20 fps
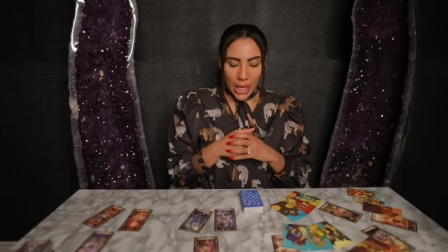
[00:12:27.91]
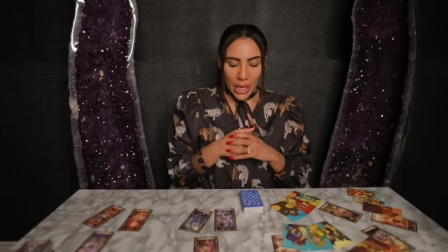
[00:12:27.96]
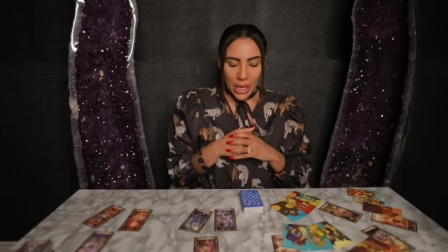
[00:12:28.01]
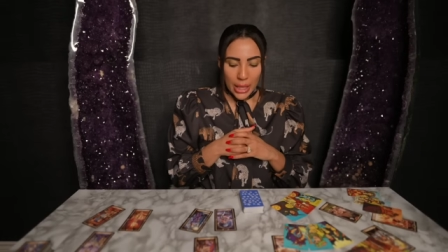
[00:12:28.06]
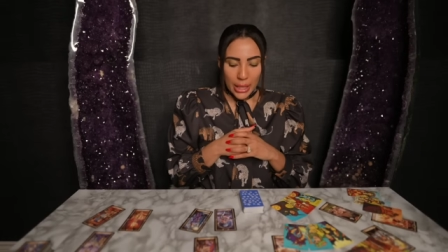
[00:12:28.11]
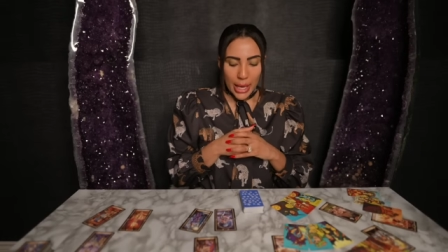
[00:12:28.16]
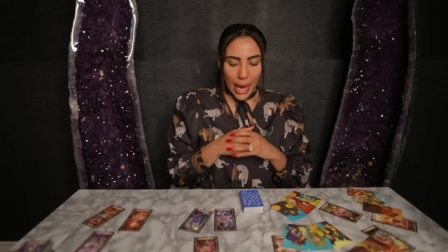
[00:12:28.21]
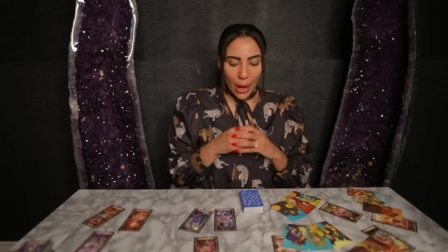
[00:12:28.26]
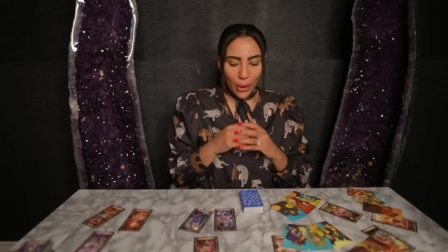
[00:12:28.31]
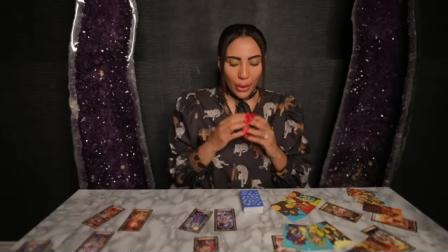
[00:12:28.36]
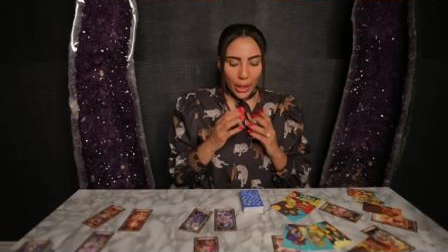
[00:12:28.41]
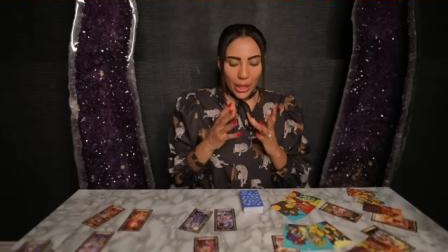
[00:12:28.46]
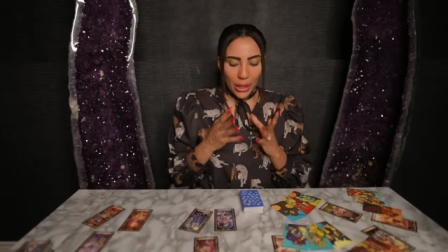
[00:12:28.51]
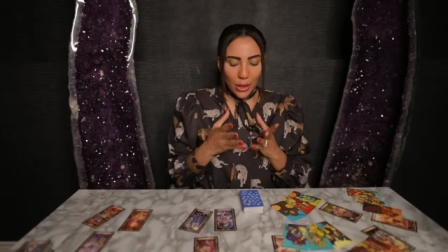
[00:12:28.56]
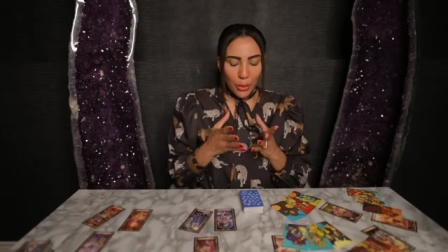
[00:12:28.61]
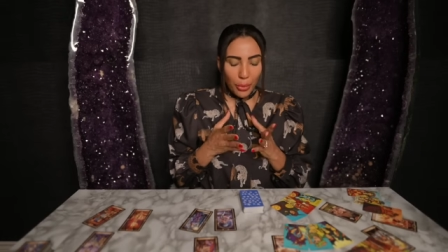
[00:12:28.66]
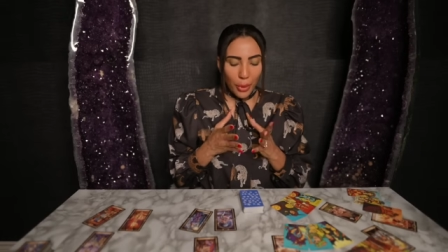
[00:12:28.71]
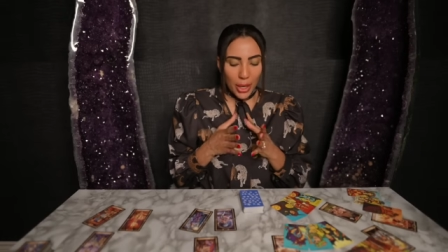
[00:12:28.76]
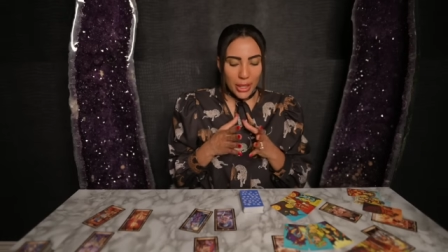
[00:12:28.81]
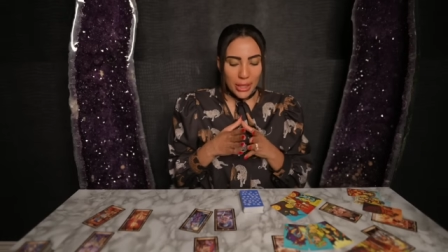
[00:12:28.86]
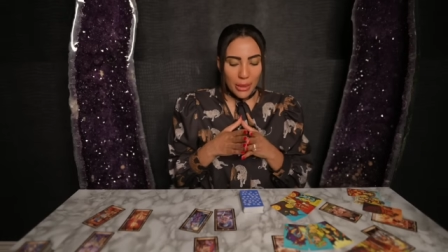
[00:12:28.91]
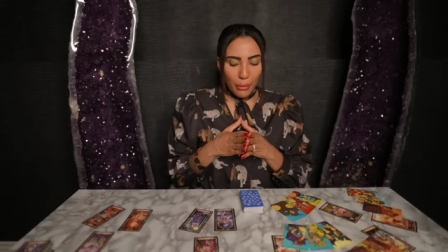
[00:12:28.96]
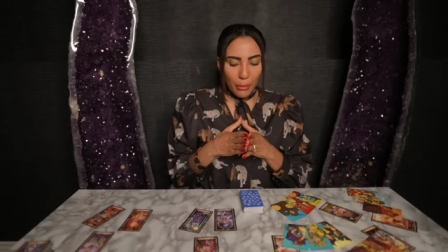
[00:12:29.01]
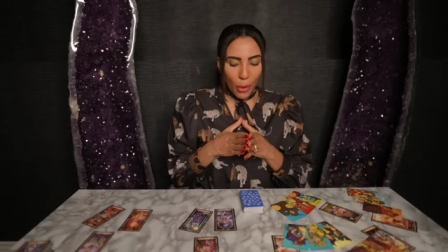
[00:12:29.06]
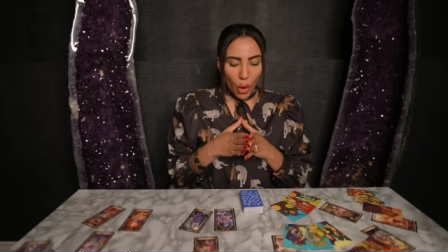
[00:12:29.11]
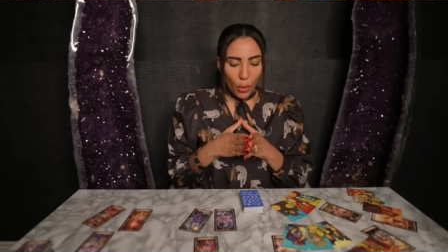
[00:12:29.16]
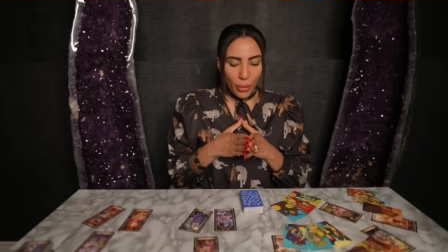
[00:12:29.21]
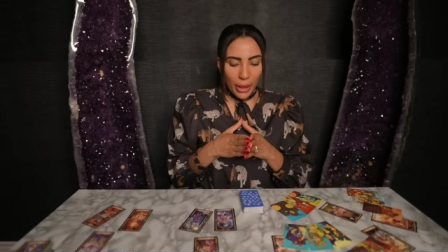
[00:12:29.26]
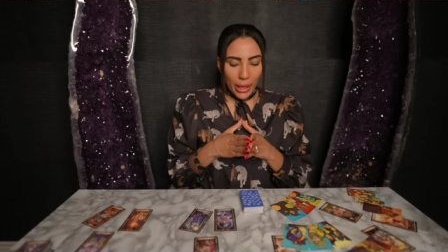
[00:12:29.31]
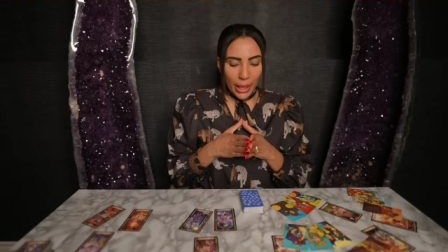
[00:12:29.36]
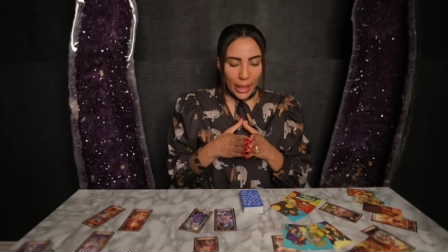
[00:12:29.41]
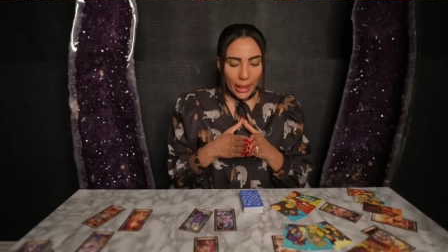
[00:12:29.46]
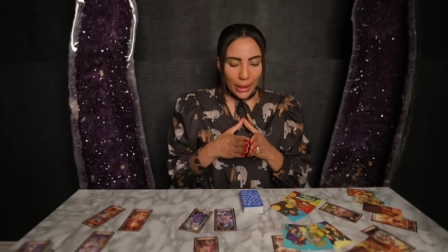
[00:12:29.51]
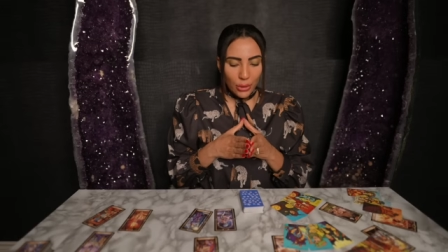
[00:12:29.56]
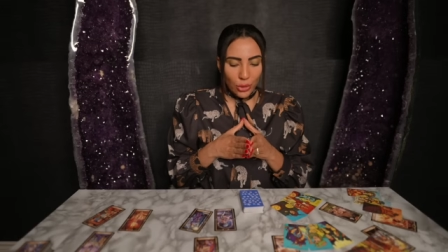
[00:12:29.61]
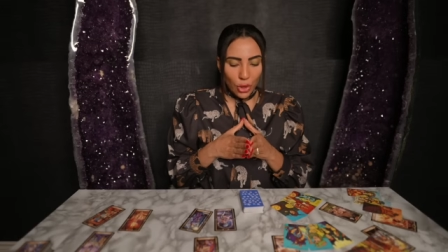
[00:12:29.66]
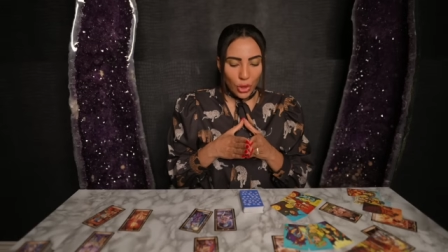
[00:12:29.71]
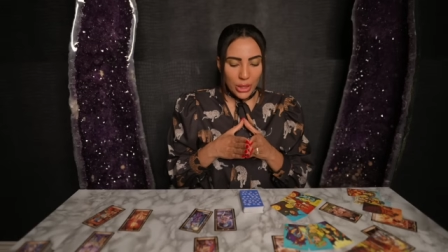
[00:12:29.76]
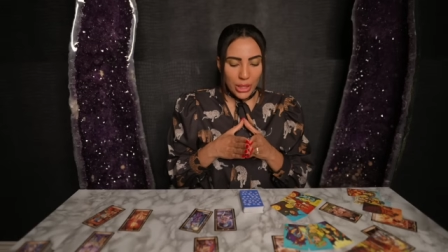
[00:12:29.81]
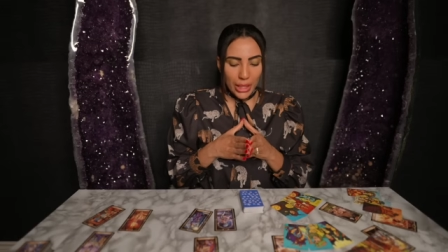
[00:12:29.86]
Now, in the present moment,
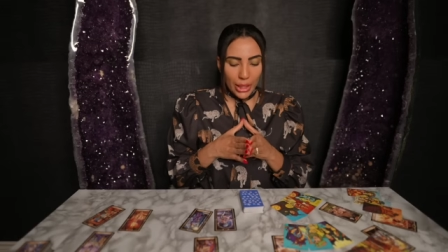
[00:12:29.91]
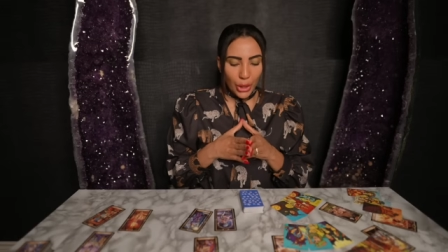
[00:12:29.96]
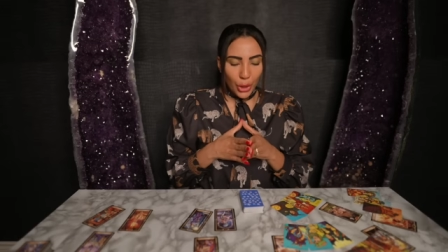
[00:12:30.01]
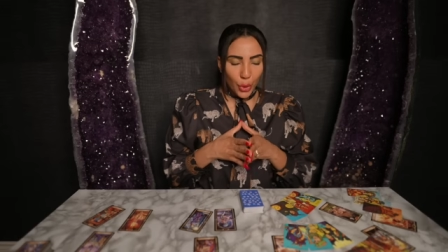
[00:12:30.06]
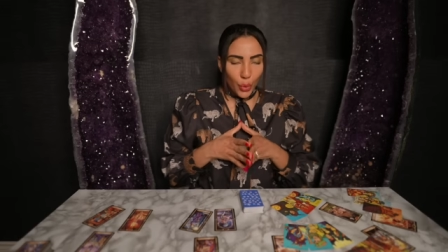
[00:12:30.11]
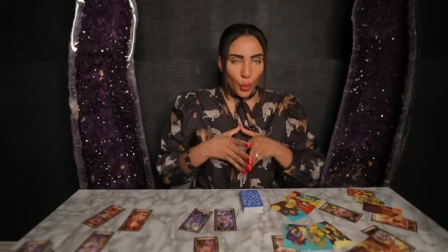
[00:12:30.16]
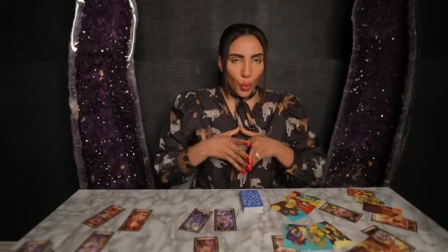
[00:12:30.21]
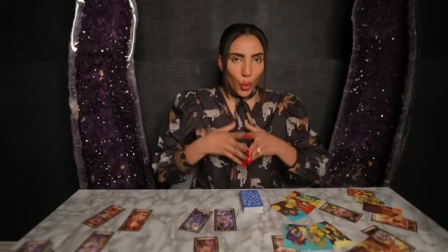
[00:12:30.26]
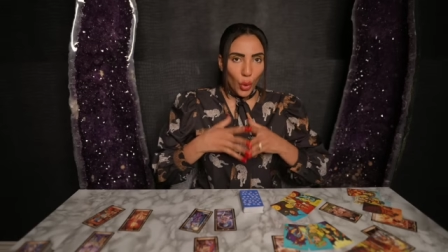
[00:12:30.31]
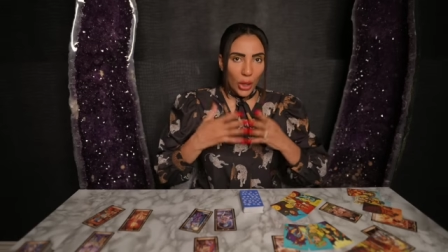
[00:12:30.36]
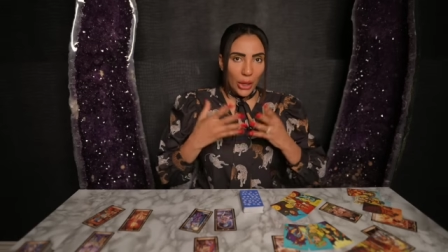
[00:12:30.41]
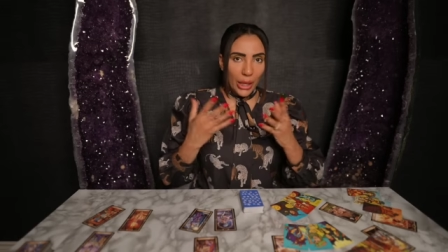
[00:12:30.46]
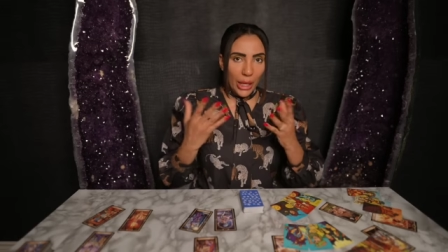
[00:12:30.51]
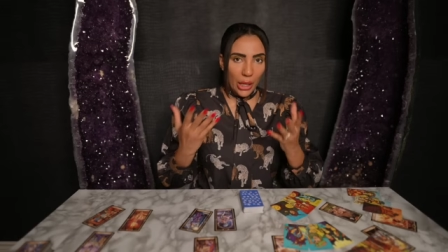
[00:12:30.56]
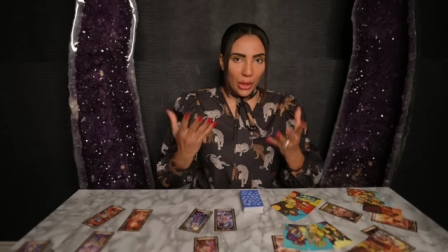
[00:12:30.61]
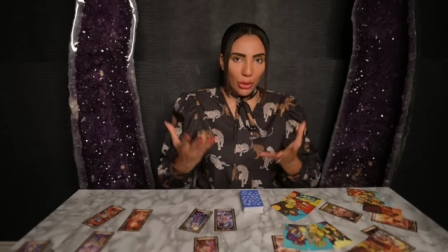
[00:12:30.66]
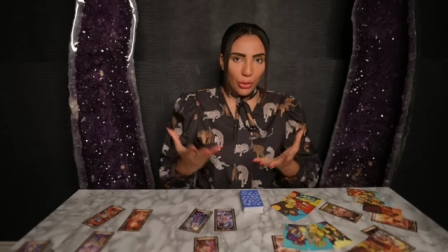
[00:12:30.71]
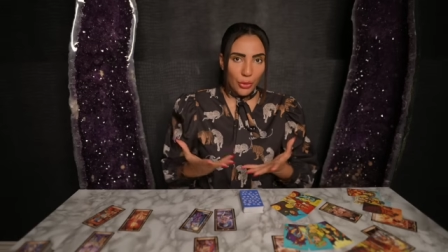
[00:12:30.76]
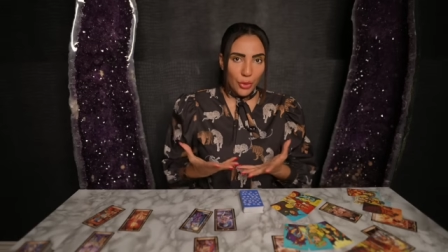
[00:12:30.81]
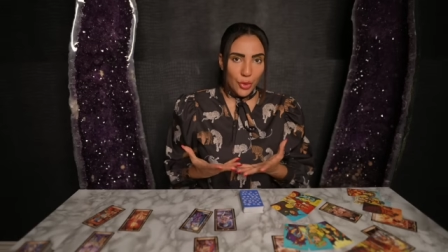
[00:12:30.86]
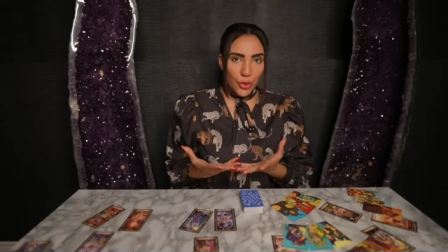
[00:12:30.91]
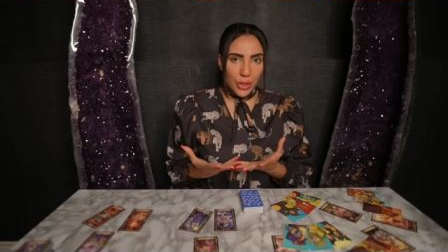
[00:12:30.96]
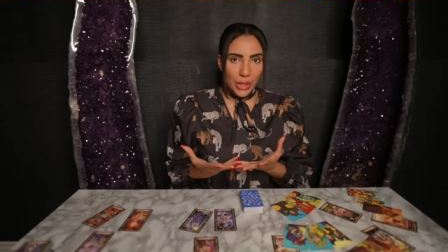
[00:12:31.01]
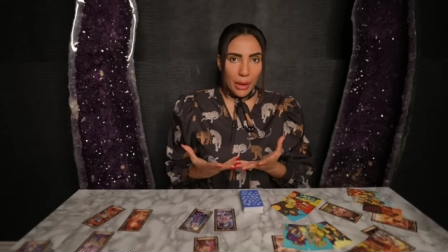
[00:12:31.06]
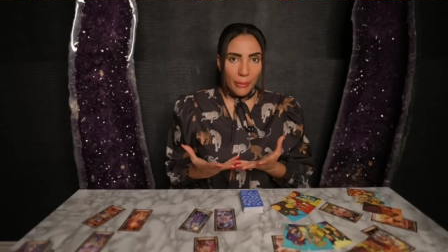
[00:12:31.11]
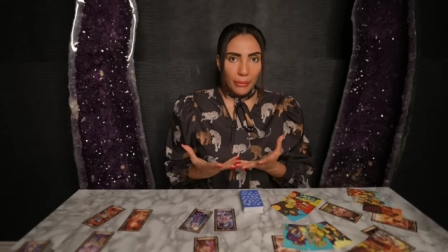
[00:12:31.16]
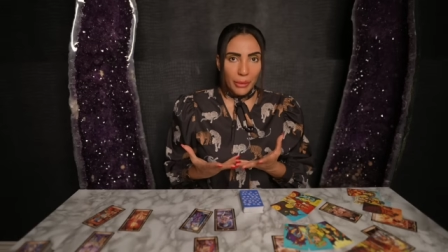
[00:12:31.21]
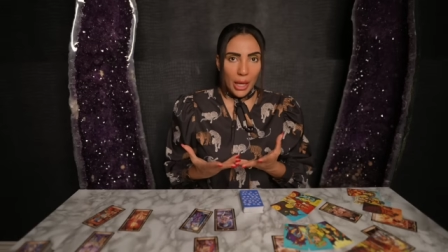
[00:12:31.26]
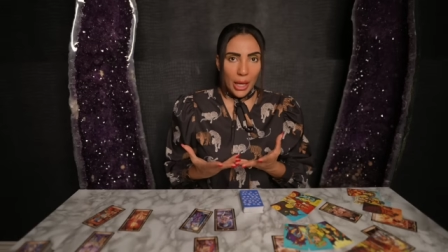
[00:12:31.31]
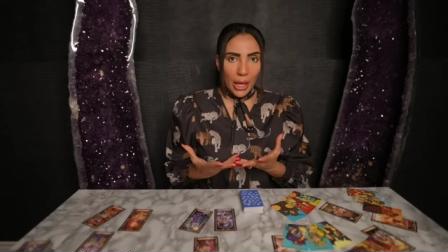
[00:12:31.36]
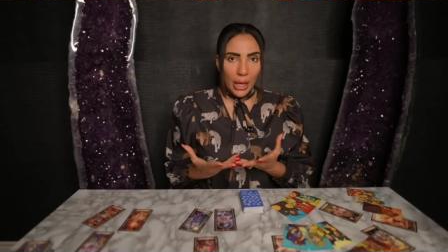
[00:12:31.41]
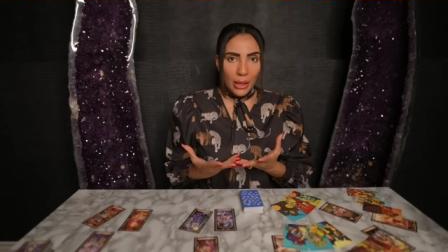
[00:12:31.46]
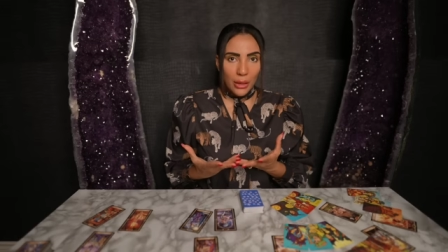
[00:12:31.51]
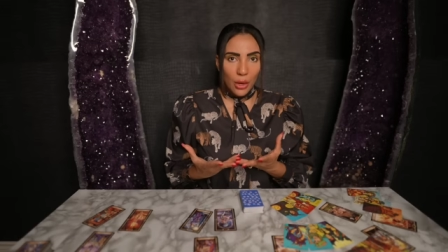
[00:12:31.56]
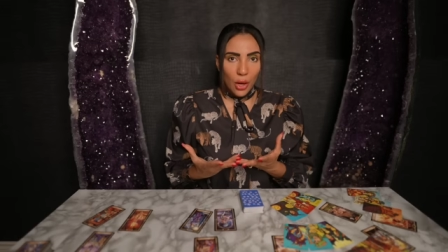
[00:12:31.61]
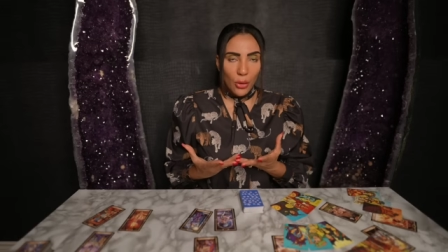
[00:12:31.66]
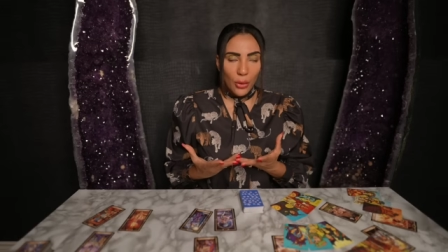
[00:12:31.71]
it looks like you're working through something.